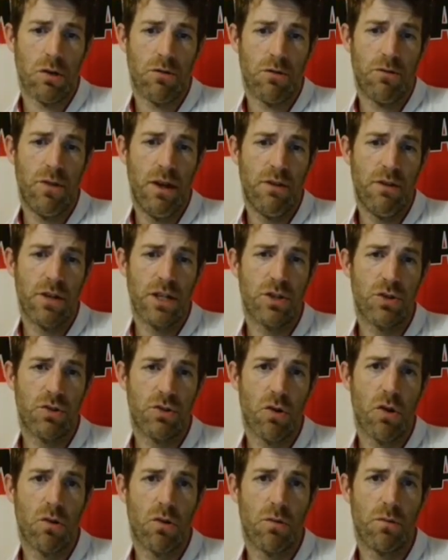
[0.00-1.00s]
Very
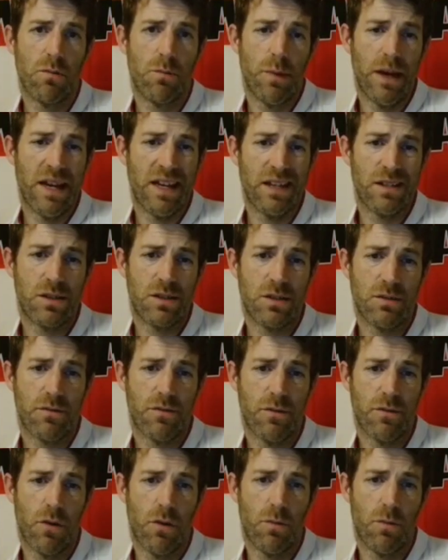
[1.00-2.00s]
strong, based
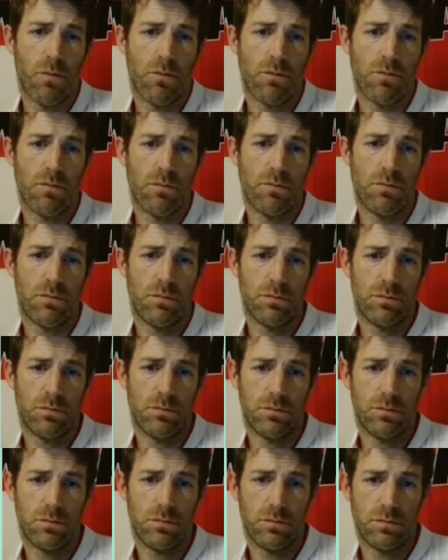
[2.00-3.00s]
from
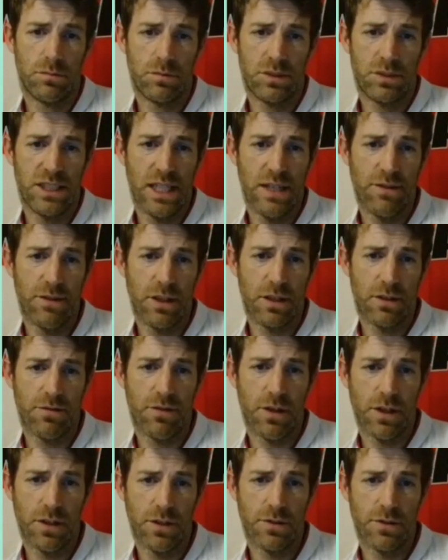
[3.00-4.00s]
saving the
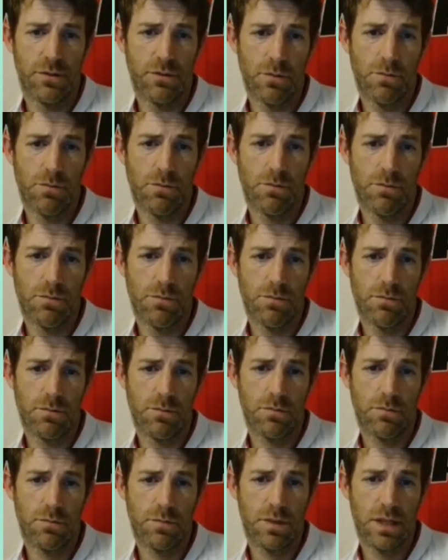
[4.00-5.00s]
funds from
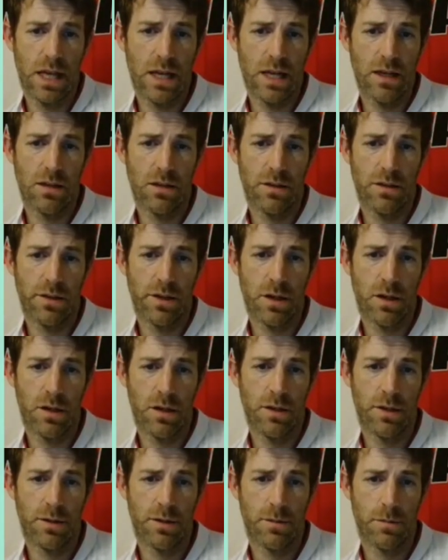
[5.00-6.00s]
Salah and
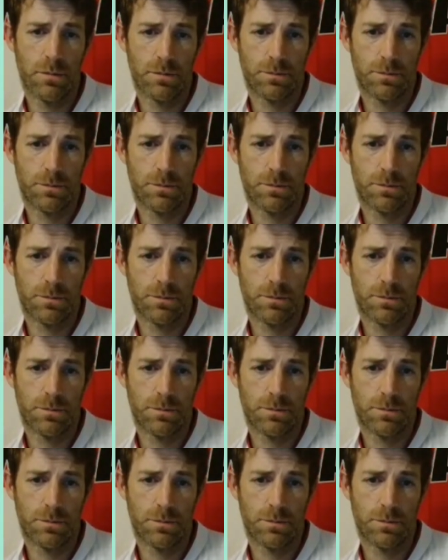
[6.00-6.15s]
Haaland.